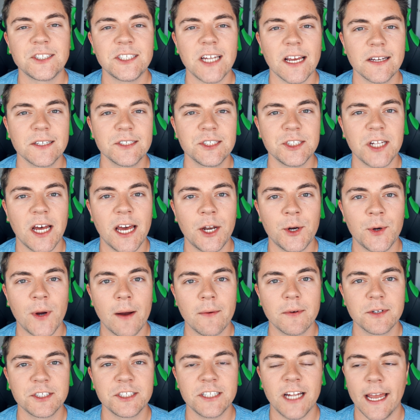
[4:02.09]
seconds later, I
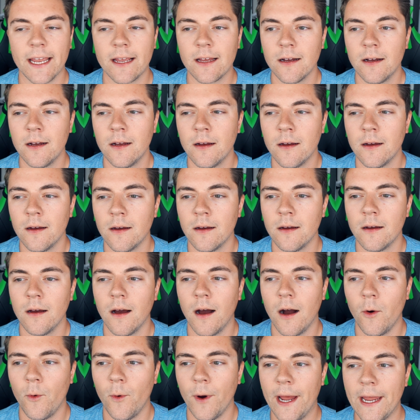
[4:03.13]
was like,
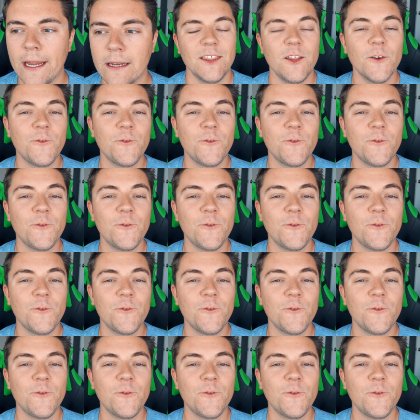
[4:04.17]
oh wait.